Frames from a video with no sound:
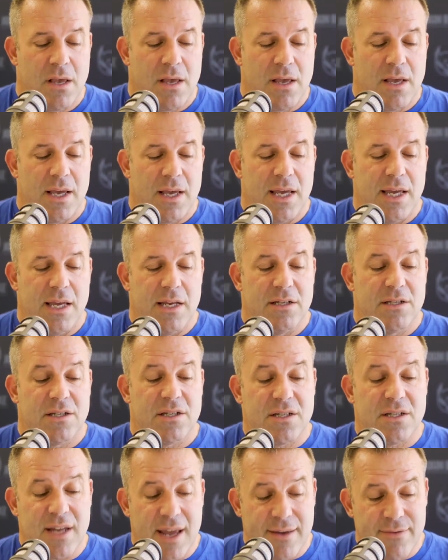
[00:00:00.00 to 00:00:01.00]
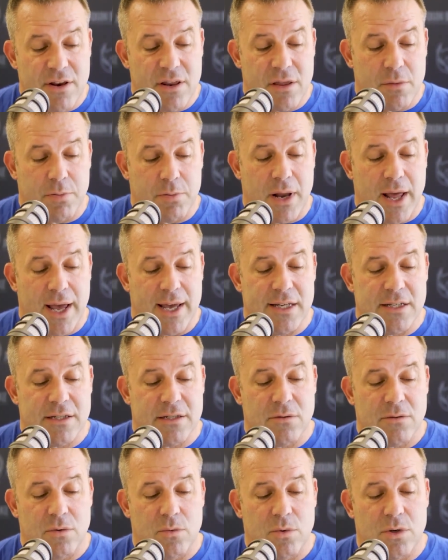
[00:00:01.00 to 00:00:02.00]
In seventh
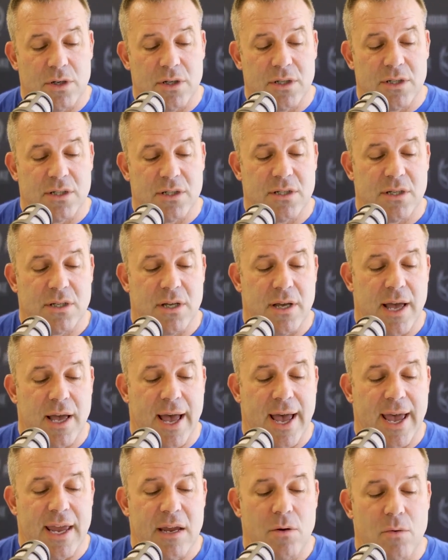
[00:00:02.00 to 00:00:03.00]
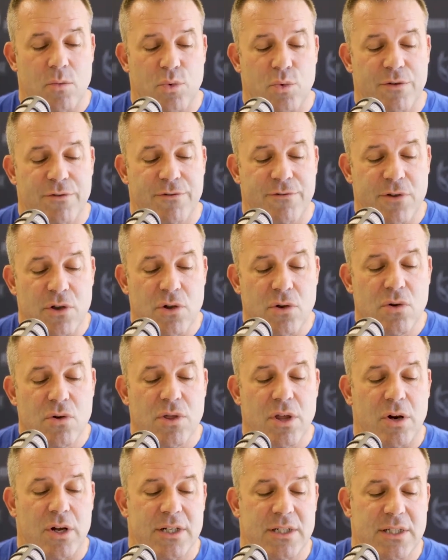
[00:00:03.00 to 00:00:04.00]
place was a review
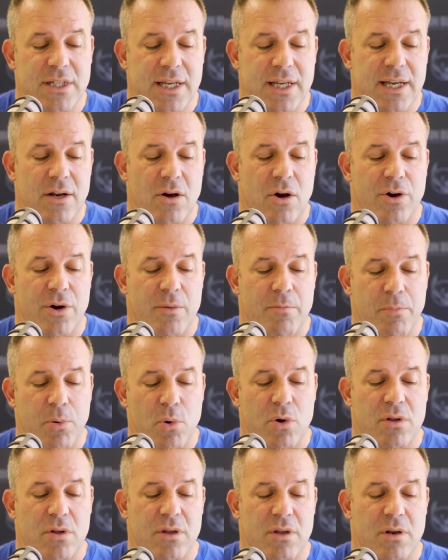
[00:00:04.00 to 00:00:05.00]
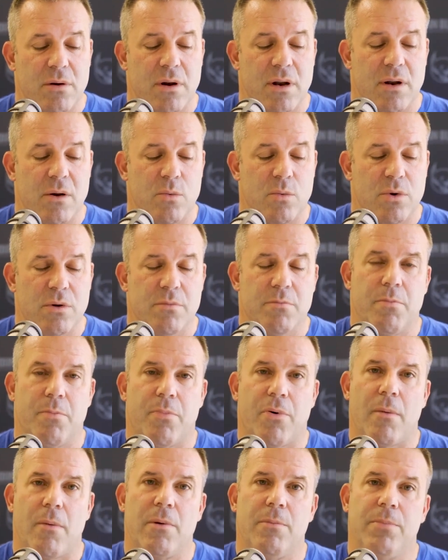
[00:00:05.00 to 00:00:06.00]
that I did on a book that would
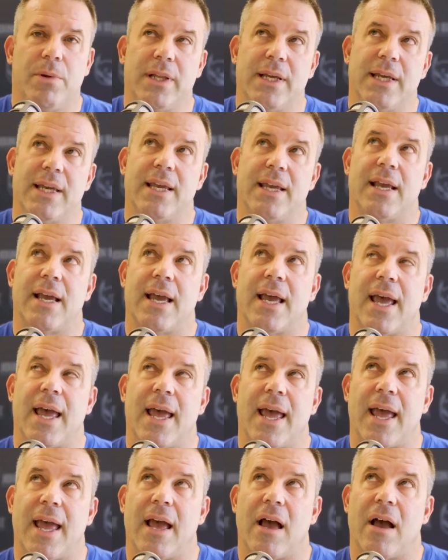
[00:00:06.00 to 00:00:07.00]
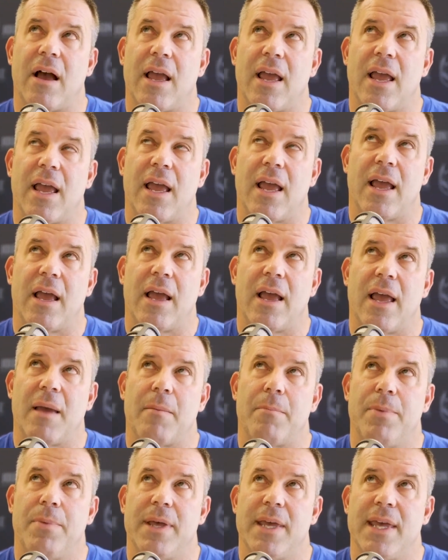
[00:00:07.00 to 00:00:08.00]
probably
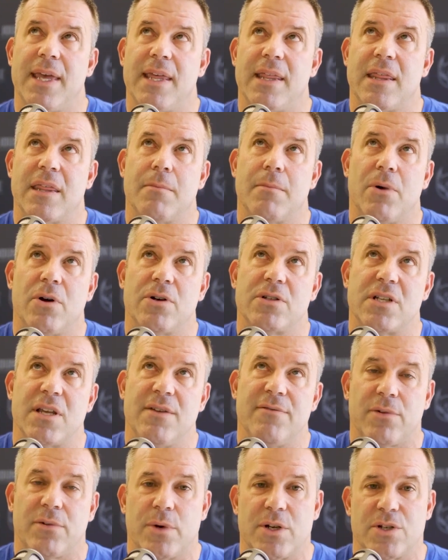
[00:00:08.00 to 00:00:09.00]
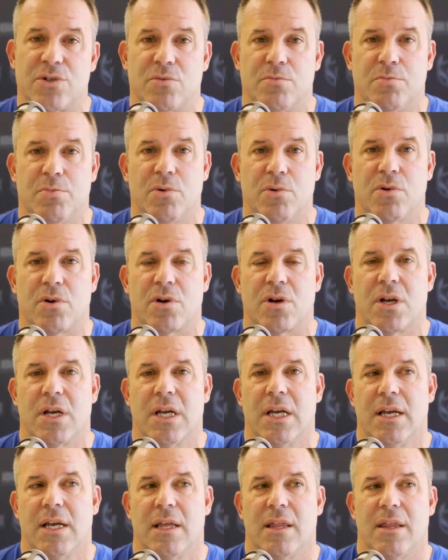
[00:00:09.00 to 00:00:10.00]
be the most influential book
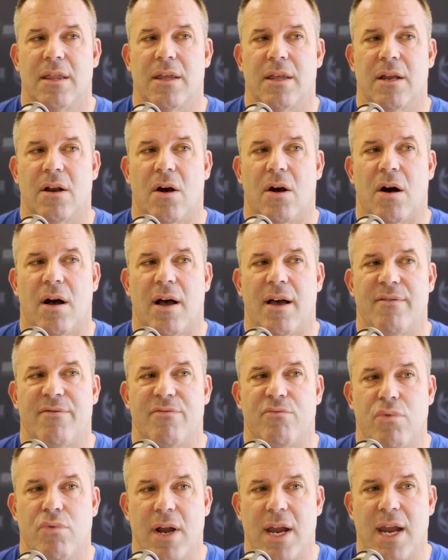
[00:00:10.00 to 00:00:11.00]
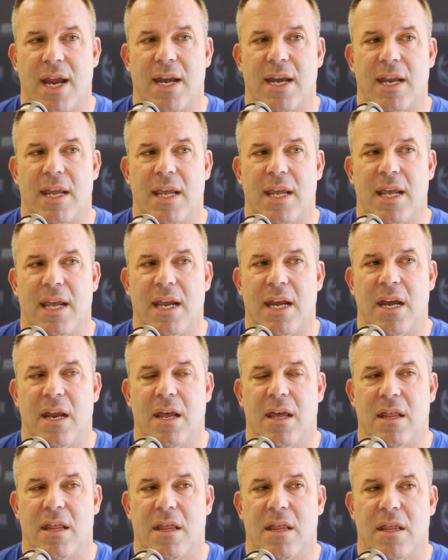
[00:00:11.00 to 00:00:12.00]
that I've read in
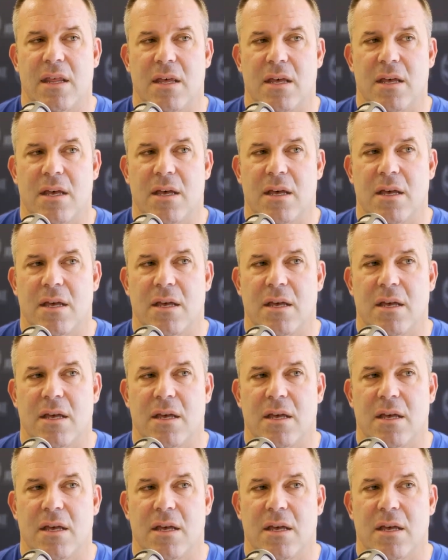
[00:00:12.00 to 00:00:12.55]
the